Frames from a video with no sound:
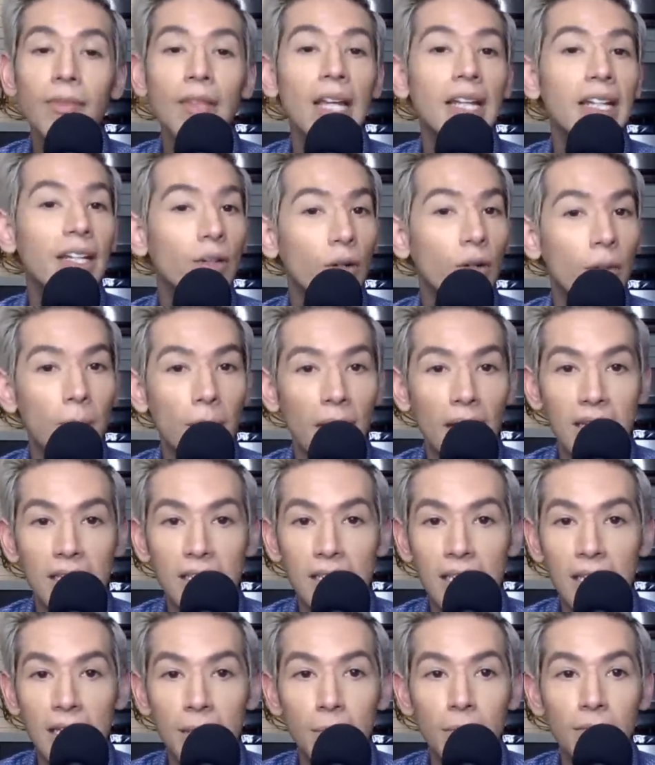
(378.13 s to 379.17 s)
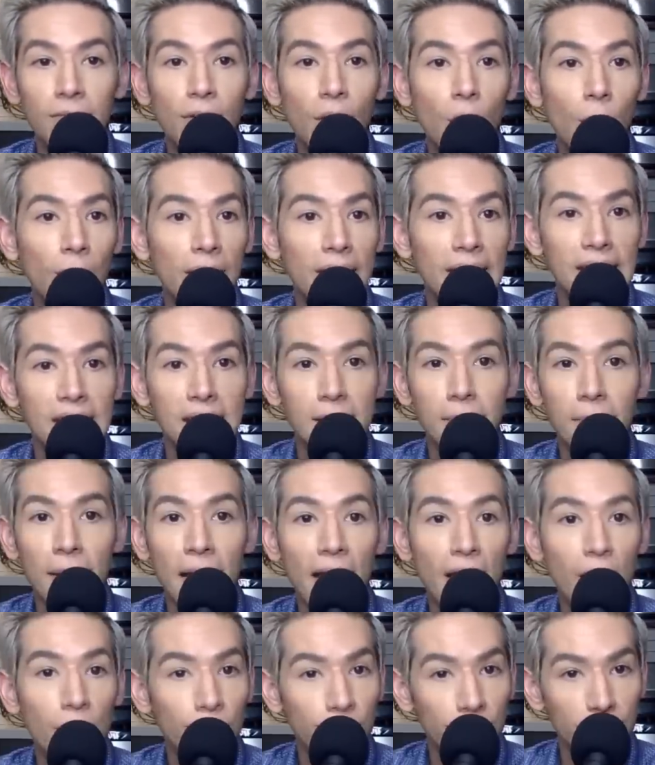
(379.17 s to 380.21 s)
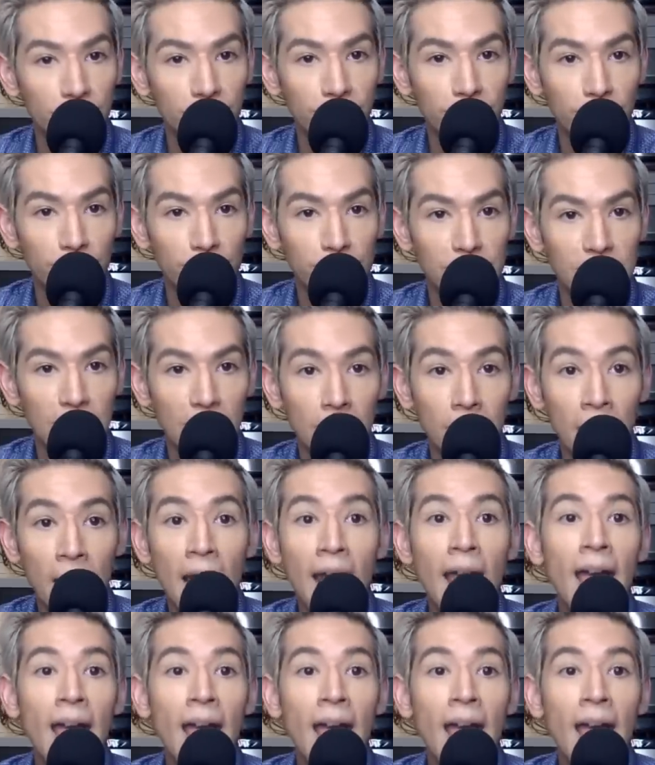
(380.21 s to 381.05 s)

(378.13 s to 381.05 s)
And it reminded him of going into battle for the first time.